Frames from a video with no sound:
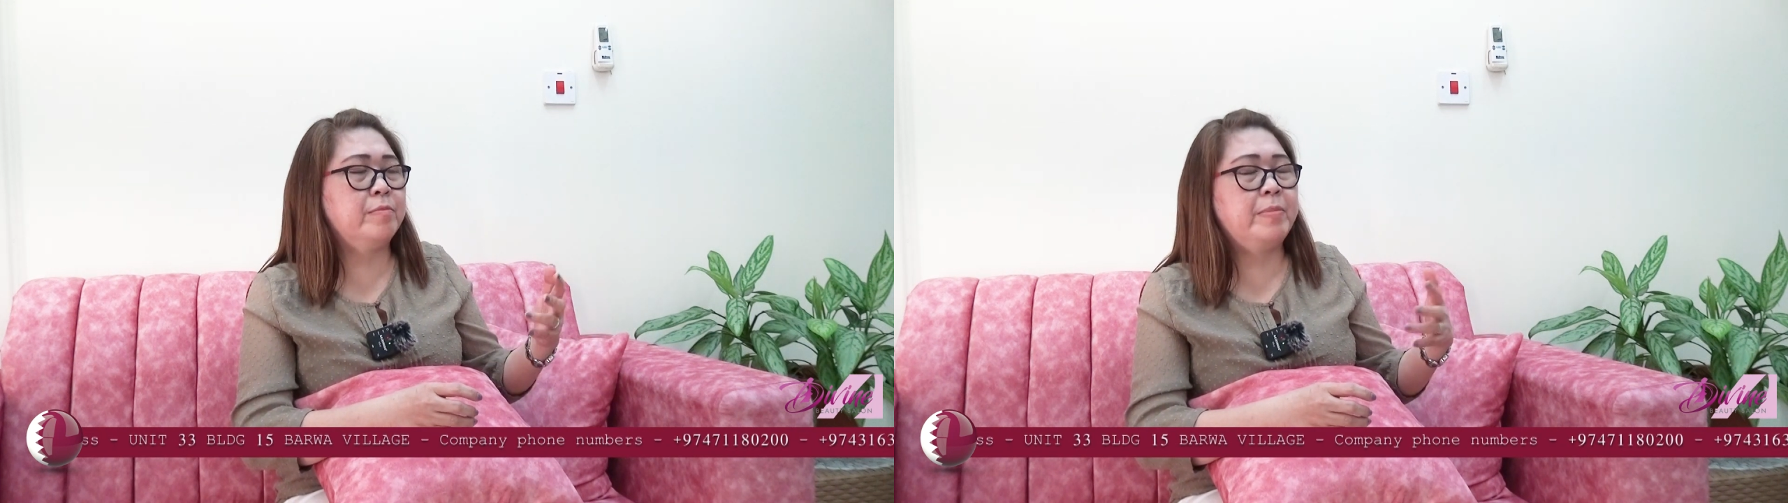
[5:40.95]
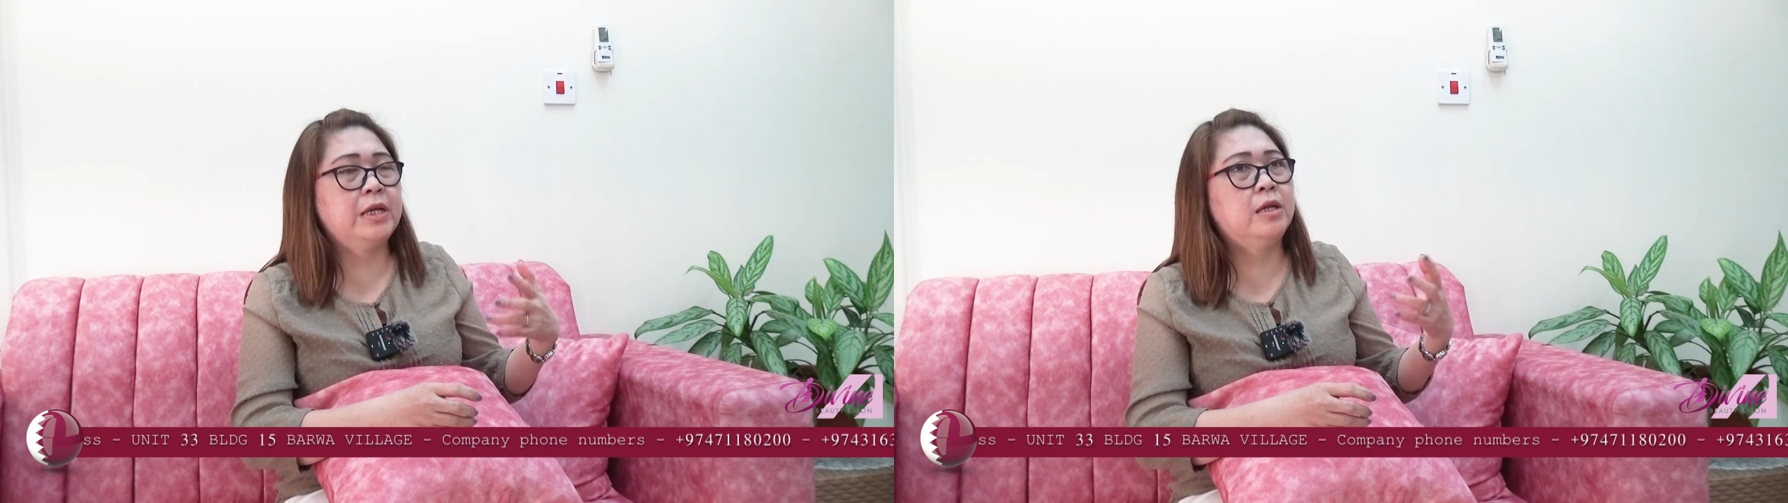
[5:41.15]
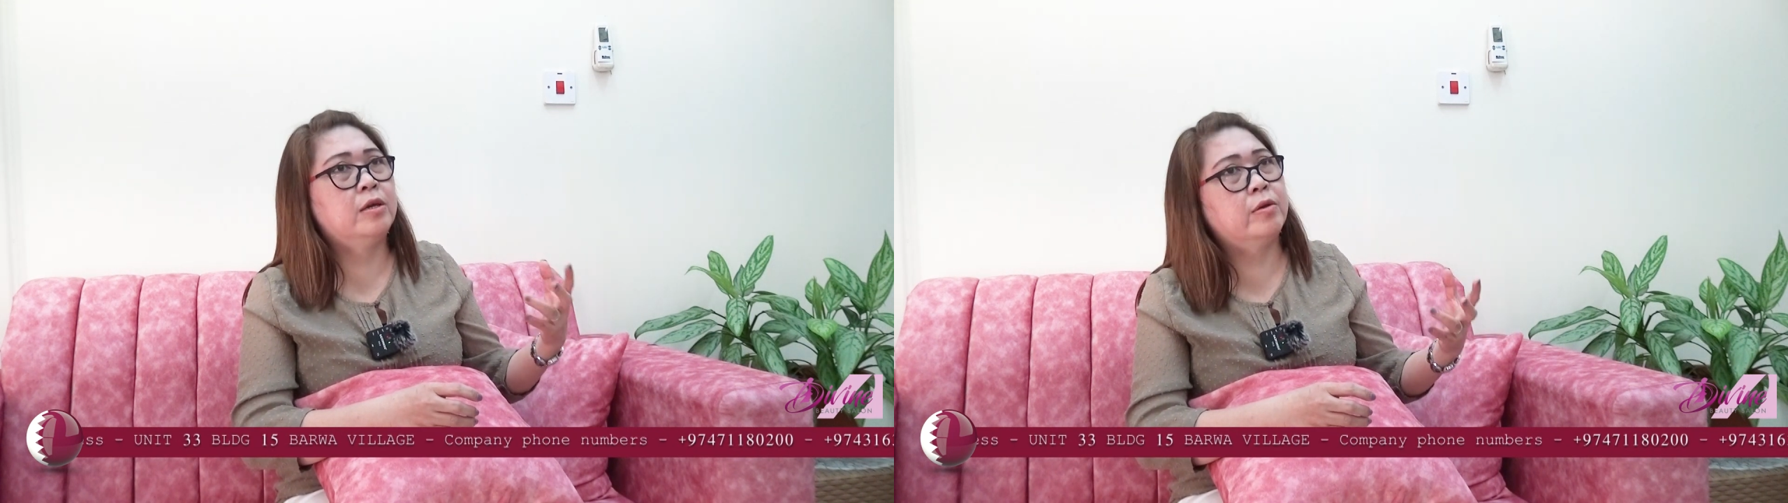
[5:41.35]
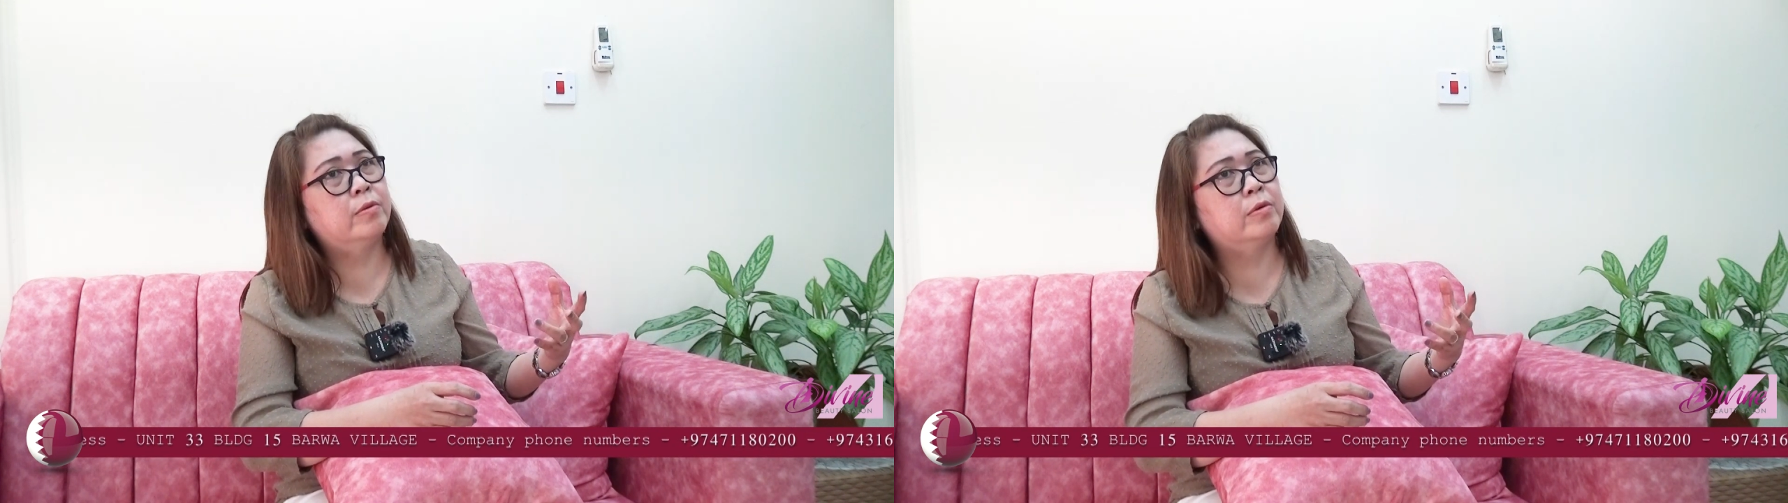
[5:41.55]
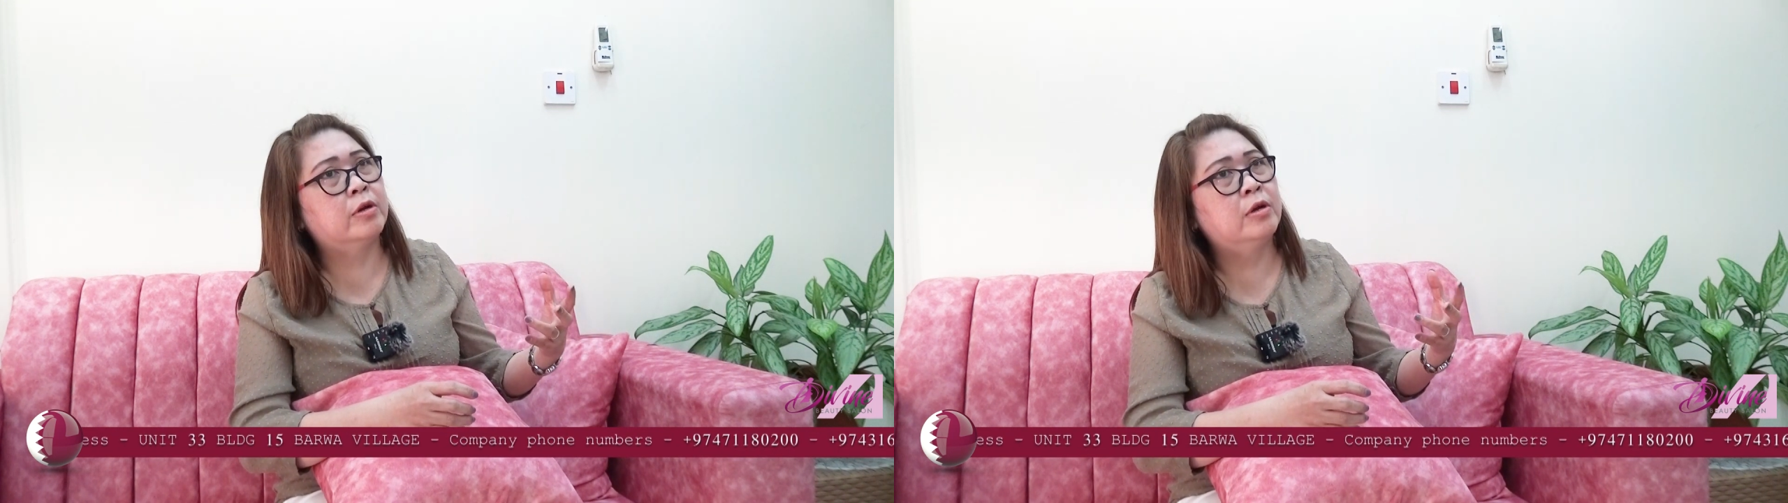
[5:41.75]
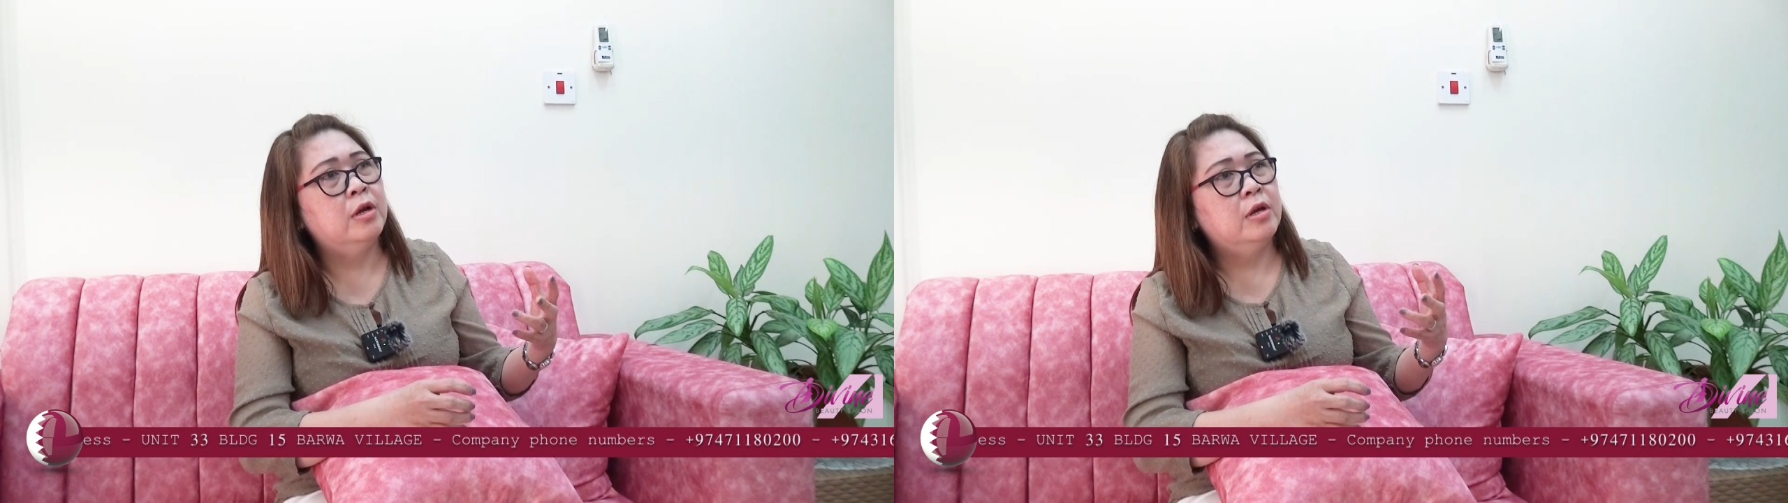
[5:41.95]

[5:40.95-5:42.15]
pedicure,